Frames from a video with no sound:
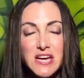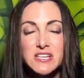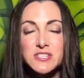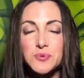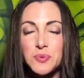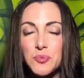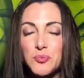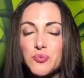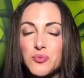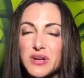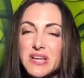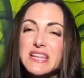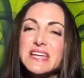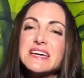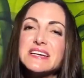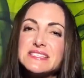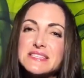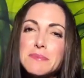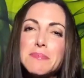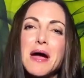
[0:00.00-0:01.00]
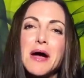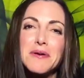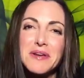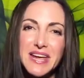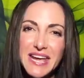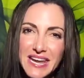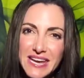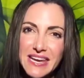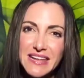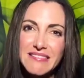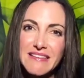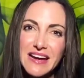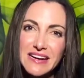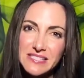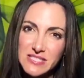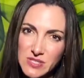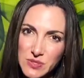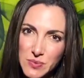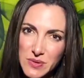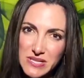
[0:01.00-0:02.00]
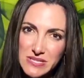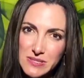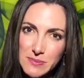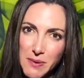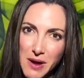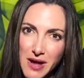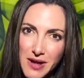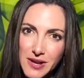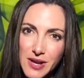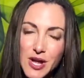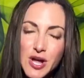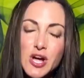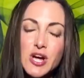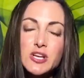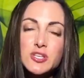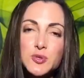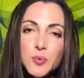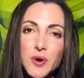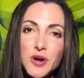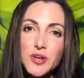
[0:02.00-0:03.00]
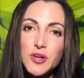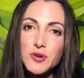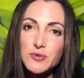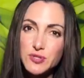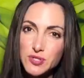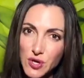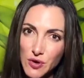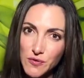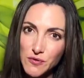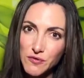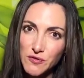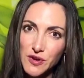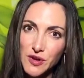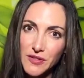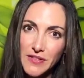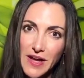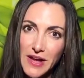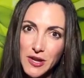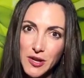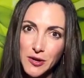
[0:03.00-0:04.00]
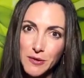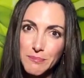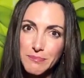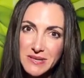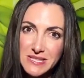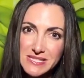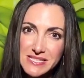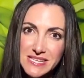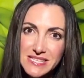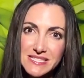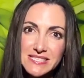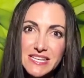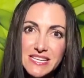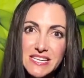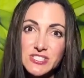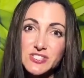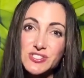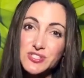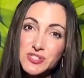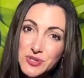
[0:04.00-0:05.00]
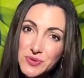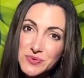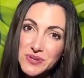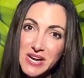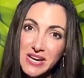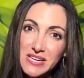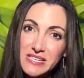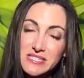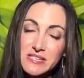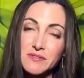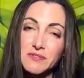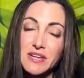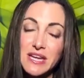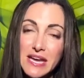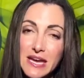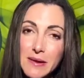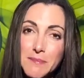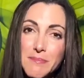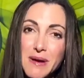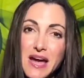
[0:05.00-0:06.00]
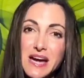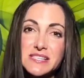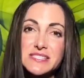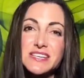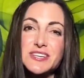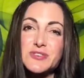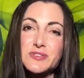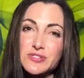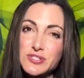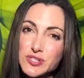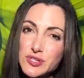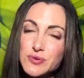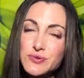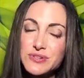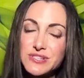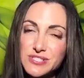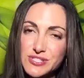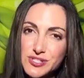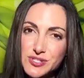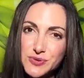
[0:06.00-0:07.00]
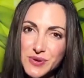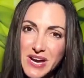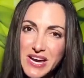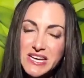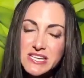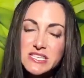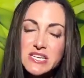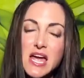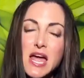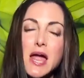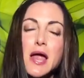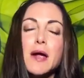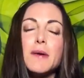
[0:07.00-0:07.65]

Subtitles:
So it really is about hitting that sweet spot to where you don't feel that your business is too negatively impacted or too constrained,